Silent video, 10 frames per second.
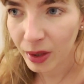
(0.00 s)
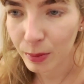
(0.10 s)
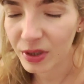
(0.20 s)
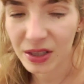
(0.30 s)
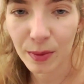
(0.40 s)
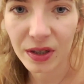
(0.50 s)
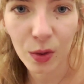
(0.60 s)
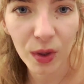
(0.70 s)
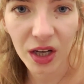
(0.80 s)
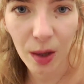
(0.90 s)
because I'm gonna
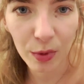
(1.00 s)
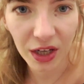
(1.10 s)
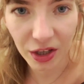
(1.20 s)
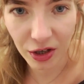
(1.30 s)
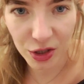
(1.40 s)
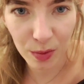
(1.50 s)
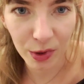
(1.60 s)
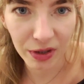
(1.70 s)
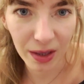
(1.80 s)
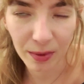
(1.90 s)
wake up really early
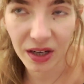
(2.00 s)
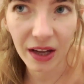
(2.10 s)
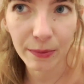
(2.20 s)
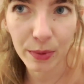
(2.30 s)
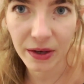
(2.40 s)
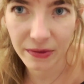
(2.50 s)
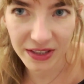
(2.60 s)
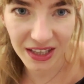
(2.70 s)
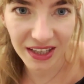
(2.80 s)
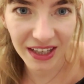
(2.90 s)
tomorrow and I'm gonna have breakfast
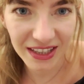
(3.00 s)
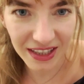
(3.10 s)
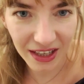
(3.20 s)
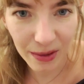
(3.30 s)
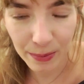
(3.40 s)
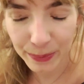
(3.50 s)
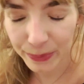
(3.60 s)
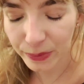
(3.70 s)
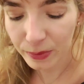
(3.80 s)
at 8 a.m.